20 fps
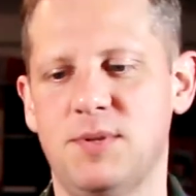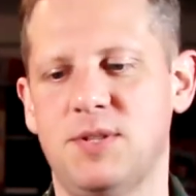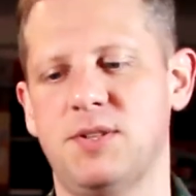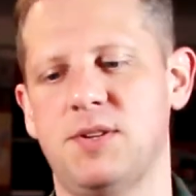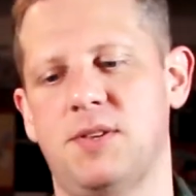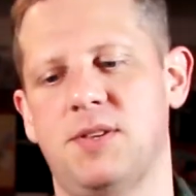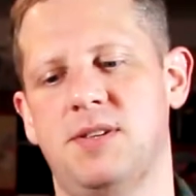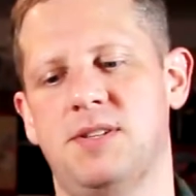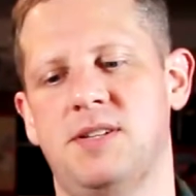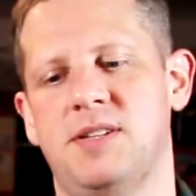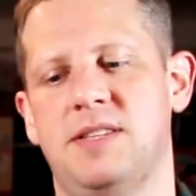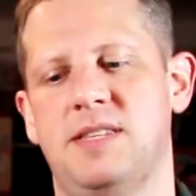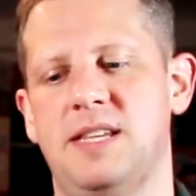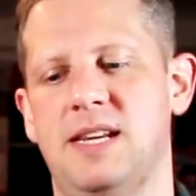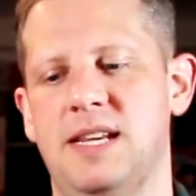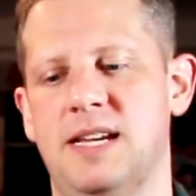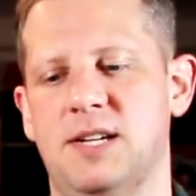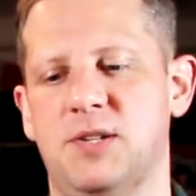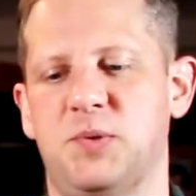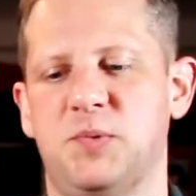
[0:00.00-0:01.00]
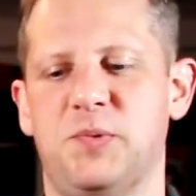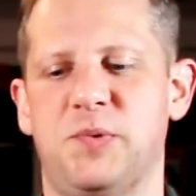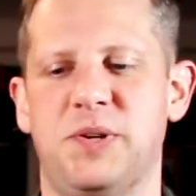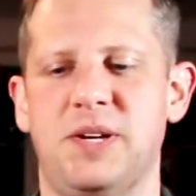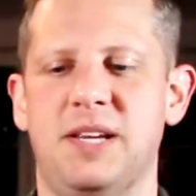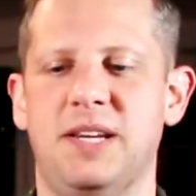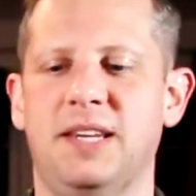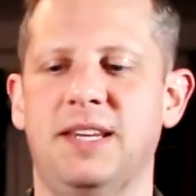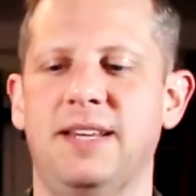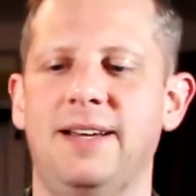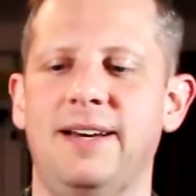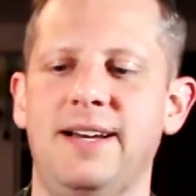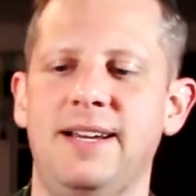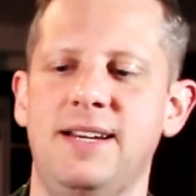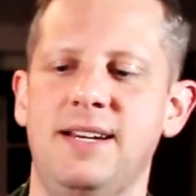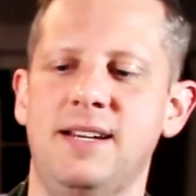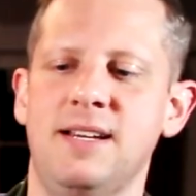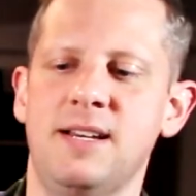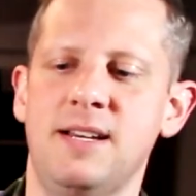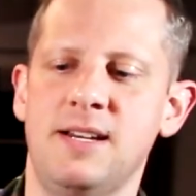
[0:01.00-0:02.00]
So this is the next one in
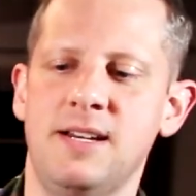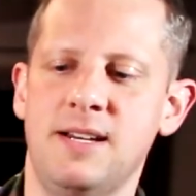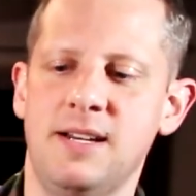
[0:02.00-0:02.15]
line.